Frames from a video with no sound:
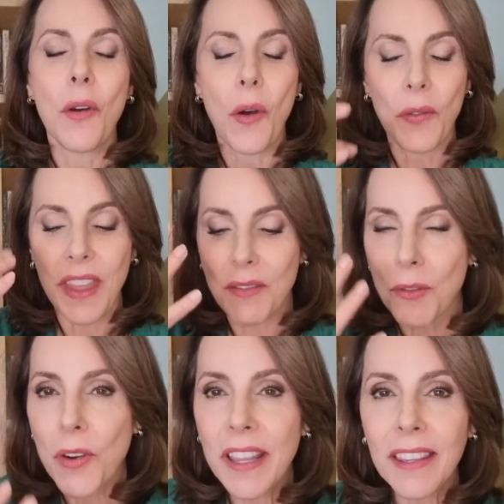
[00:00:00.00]
or the
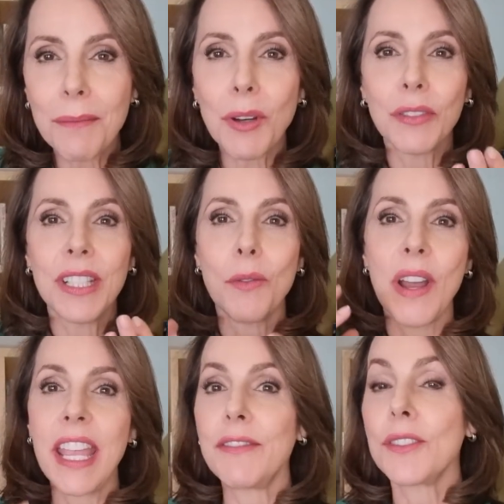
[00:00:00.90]
rhythm of the
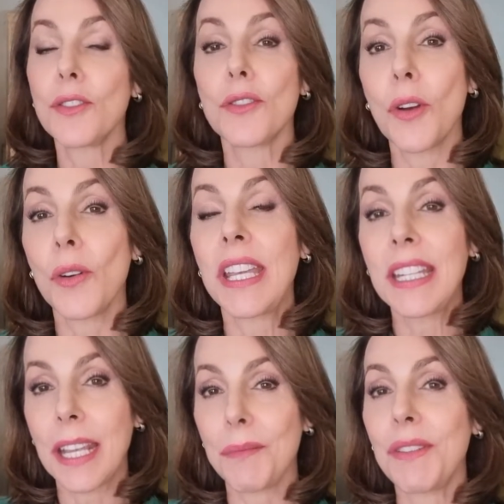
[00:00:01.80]
waves. So
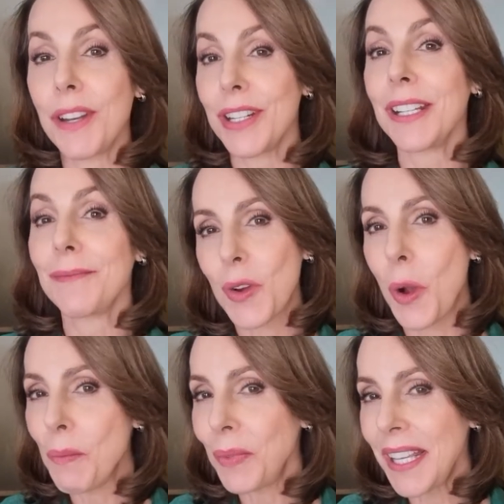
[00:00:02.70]
it can be very
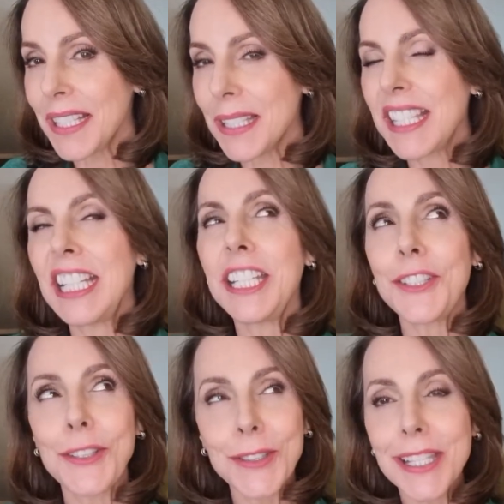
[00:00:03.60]
complex,
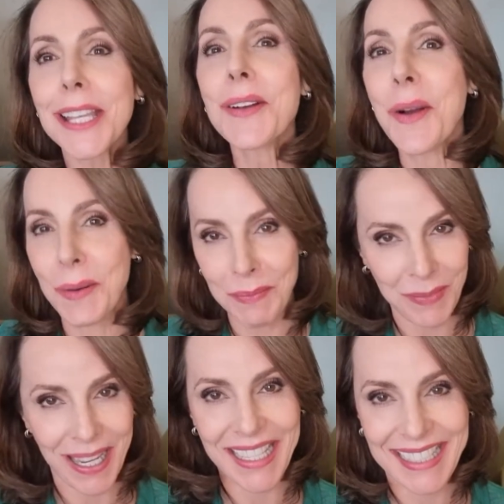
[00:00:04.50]
deliciously
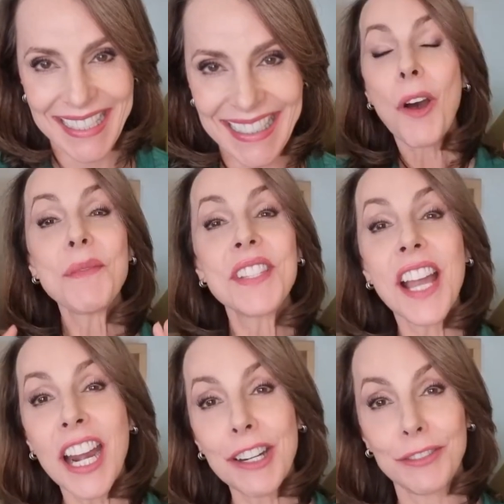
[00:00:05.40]
complex.
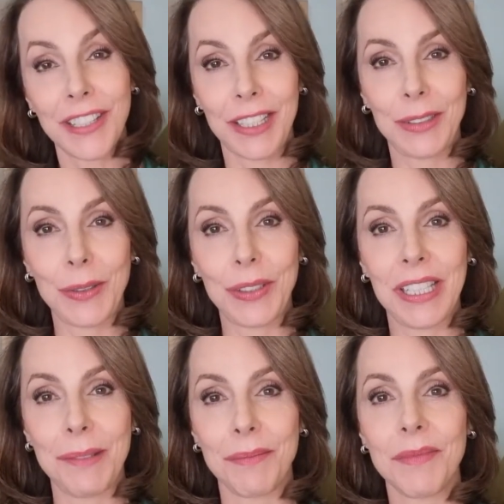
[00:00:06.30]
Observe, I told
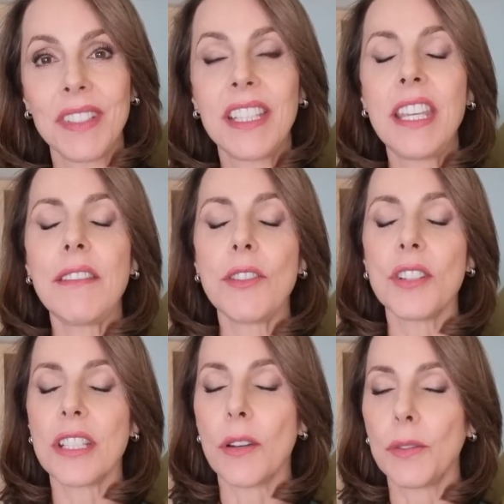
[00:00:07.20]
him. Give
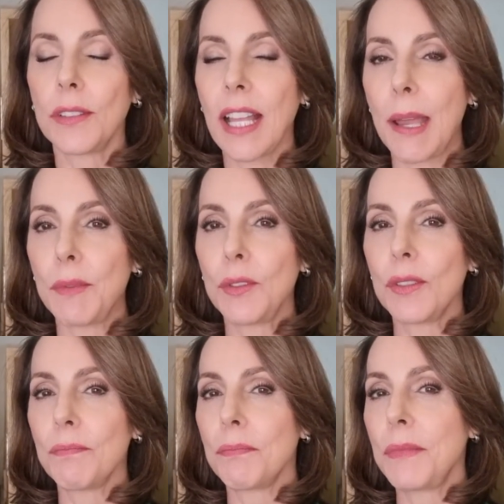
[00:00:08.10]
yourself time
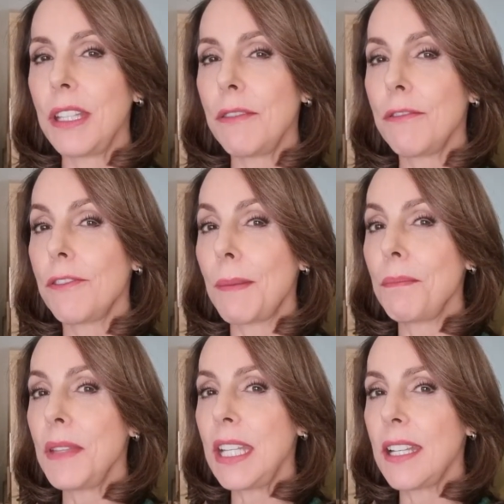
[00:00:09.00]
to be
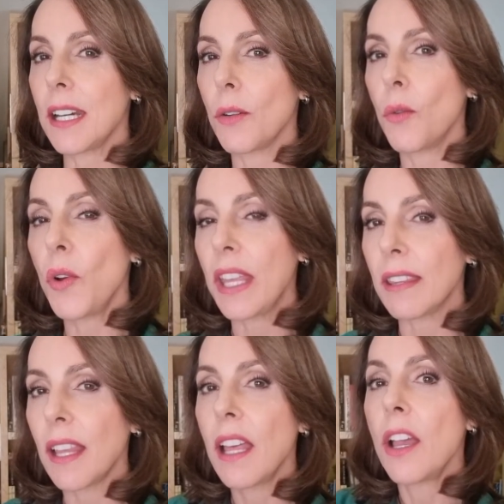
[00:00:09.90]
familiar
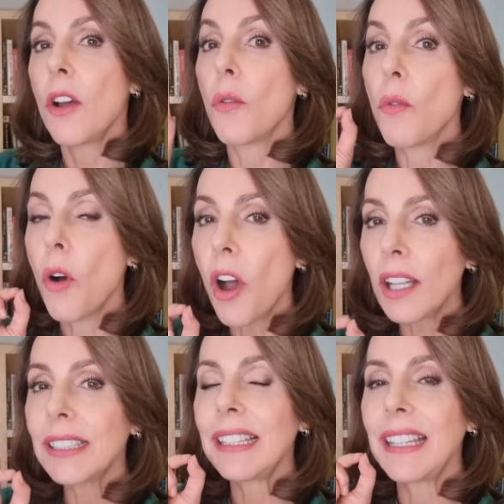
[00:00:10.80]
with
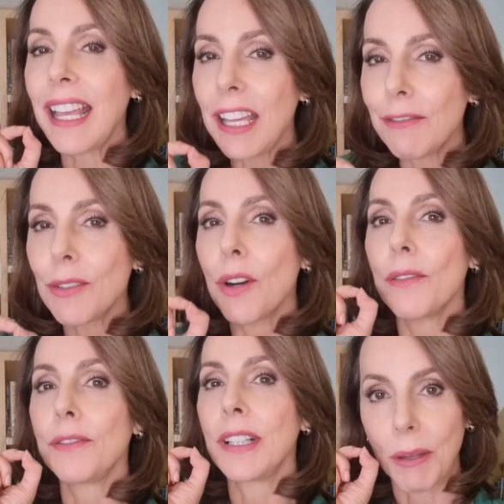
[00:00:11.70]
what level
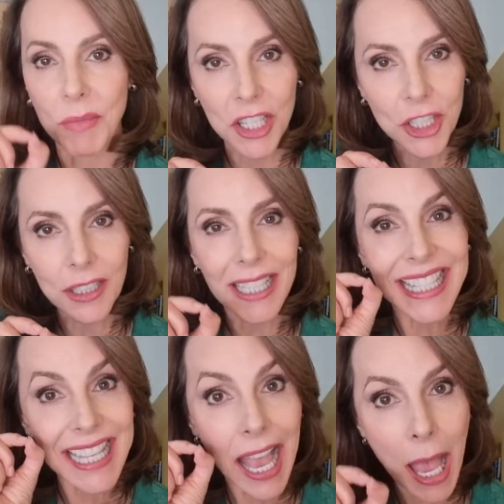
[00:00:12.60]
of vibration
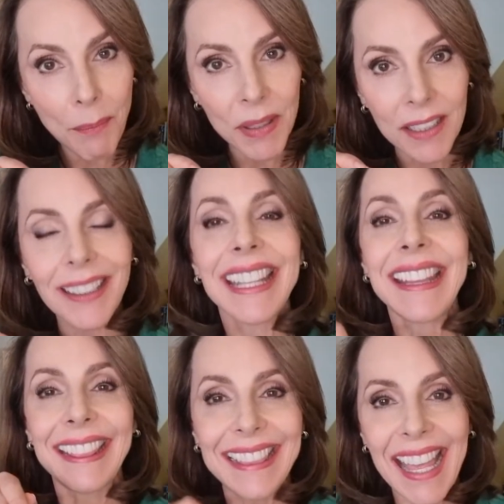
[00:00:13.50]
is happening
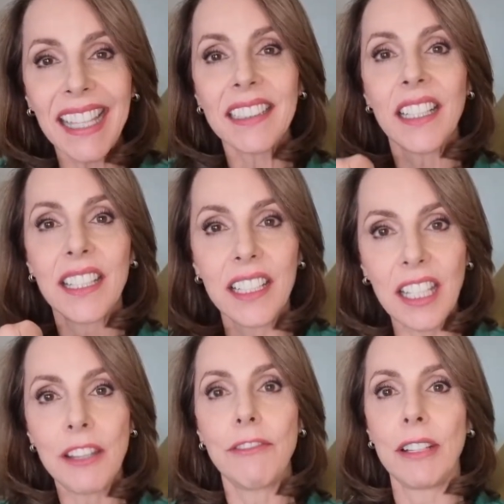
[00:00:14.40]
in that
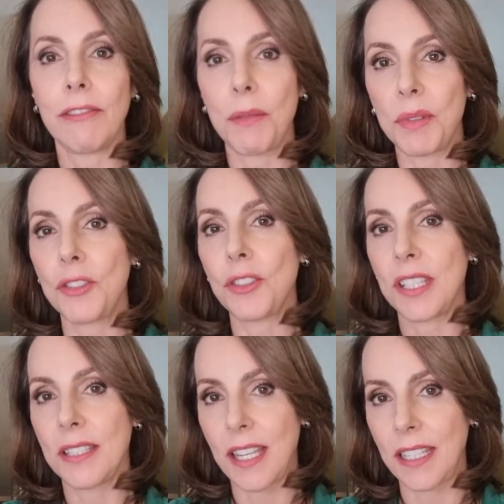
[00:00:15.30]
given
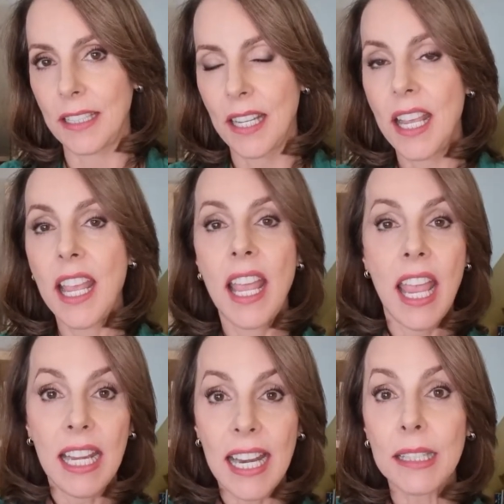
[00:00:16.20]
vibrational state.
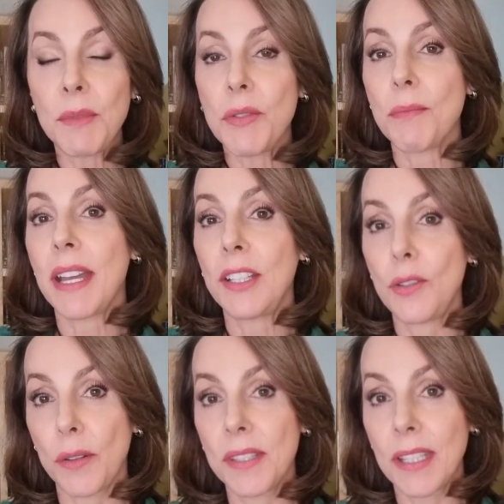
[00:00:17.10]
And let me
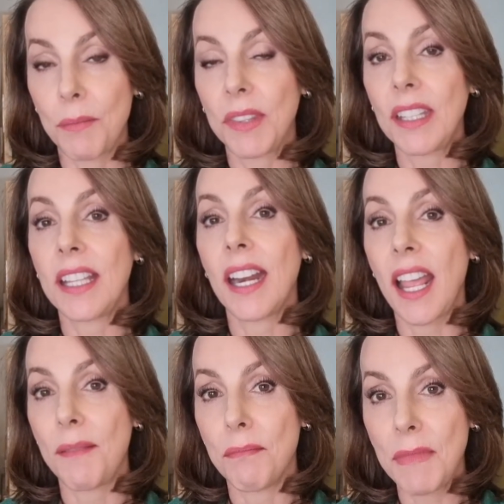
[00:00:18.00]
remind you of something that
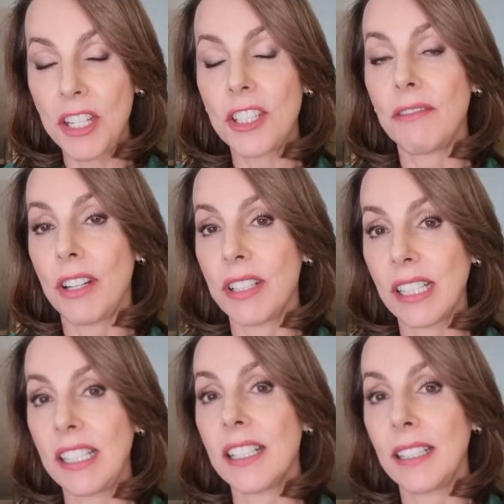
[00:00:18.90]
I mentioned very
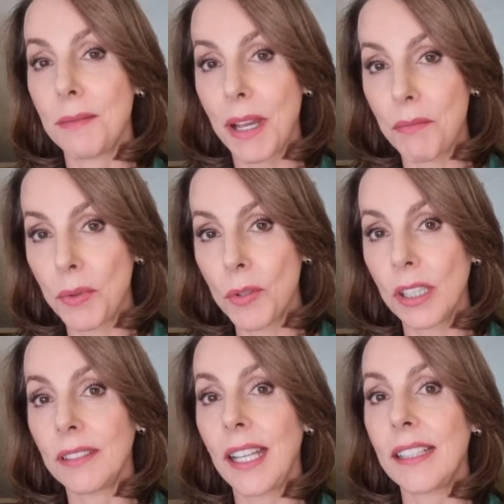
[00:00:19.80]
clearly in my
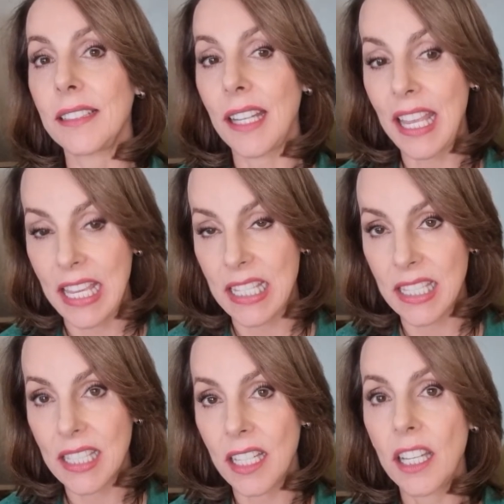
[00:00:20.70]
book, that
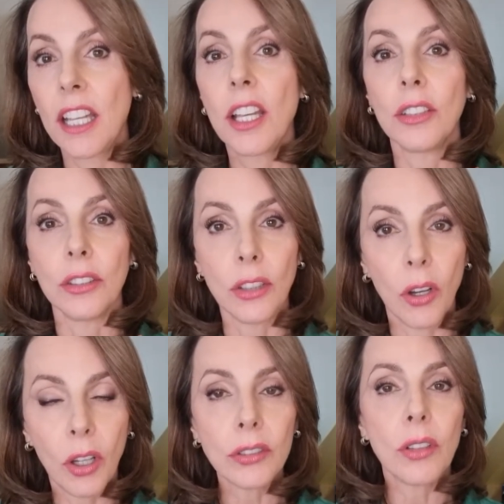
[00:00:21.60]
is,
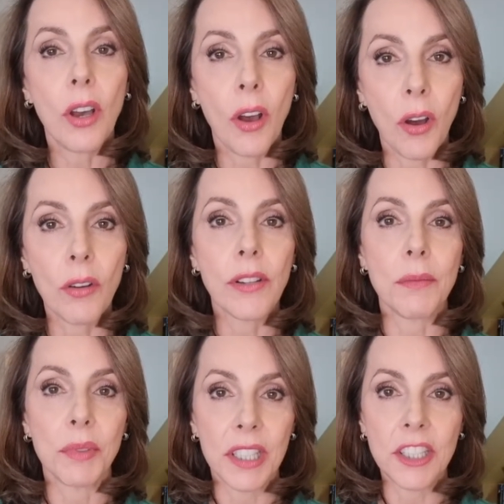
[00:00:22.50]
not all
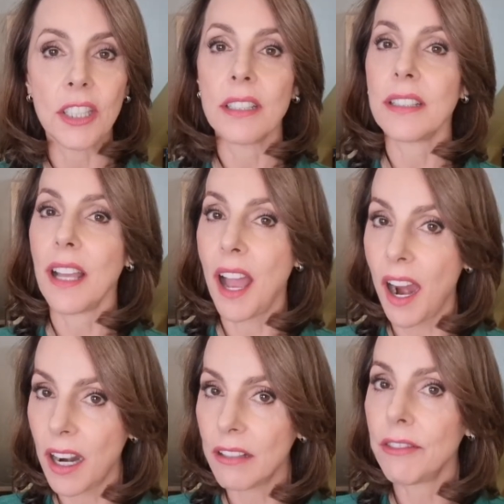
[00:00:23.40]
vibrations
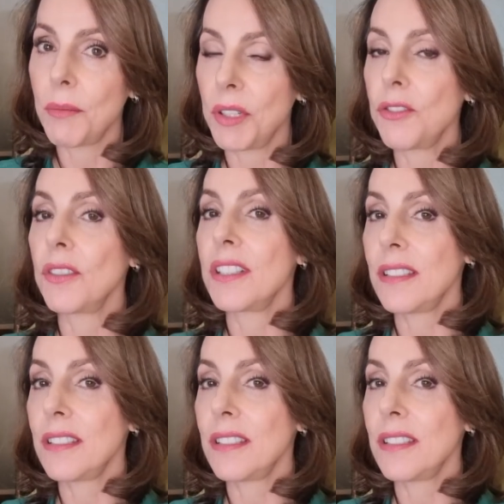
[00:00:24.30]
are vibrational